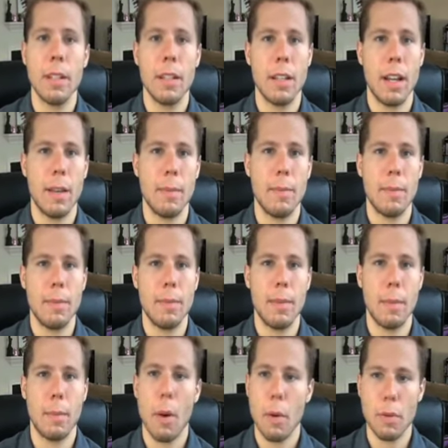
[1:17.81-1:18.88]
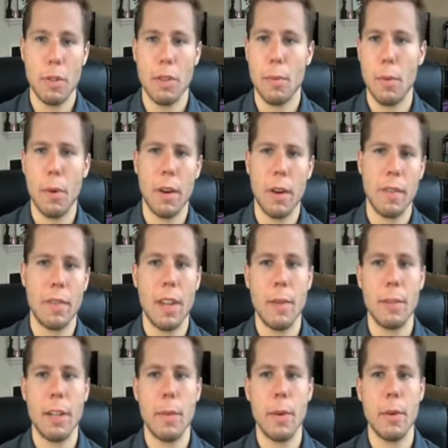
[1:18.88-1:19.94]
uh, the poster boy of
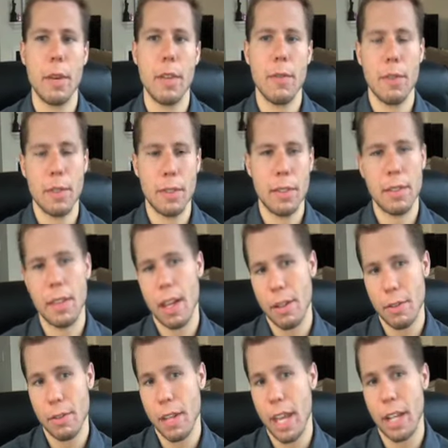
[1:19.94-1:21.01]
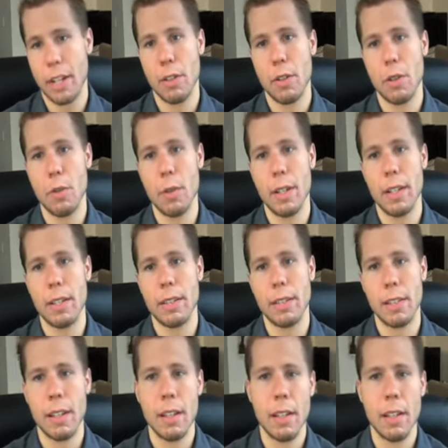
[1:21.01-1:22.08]
WWE, versus Undertaker, who
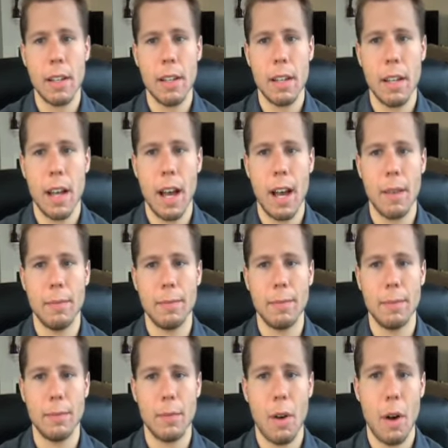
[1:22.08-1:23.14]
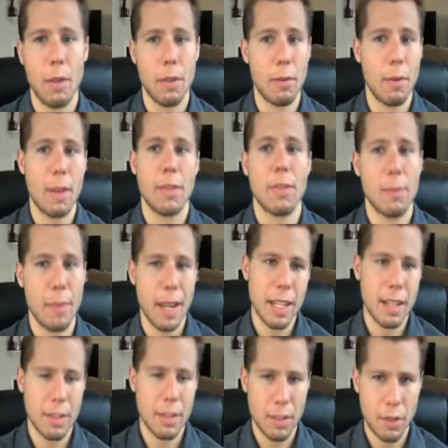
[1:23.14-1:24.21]
is um, on the
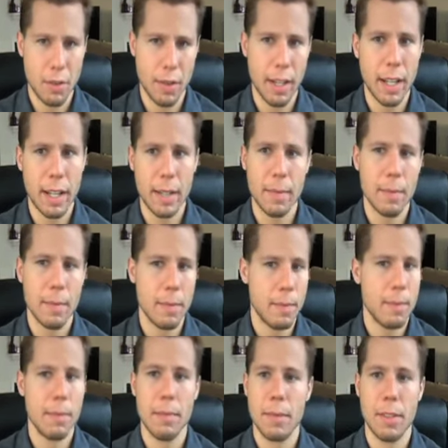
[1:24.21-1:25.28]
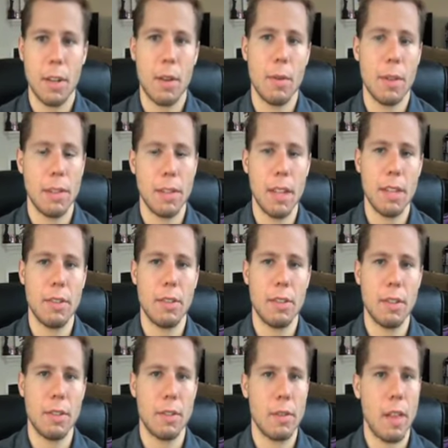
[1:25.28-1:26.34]
WrestleMania streak. So it's it's
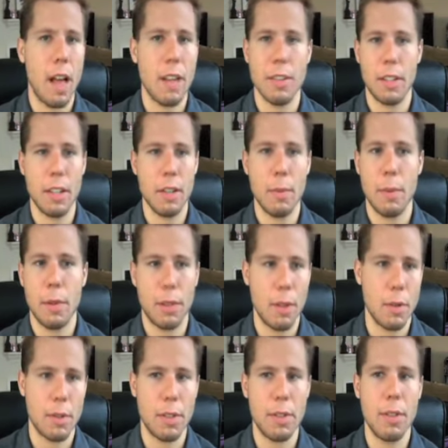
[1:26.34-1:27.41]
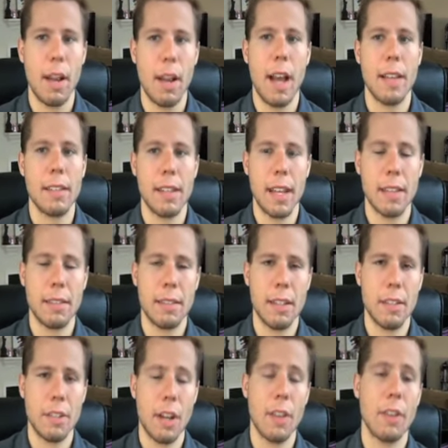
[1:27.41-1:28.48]
just logic that you put those two guys against
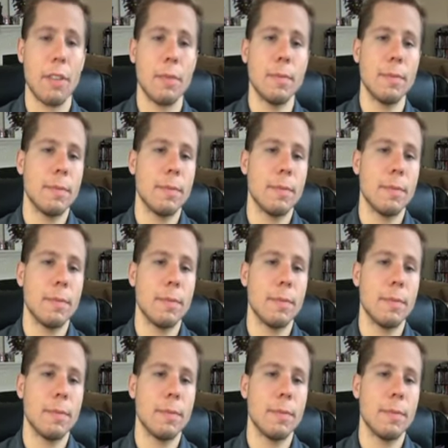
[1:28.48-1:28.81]
each other.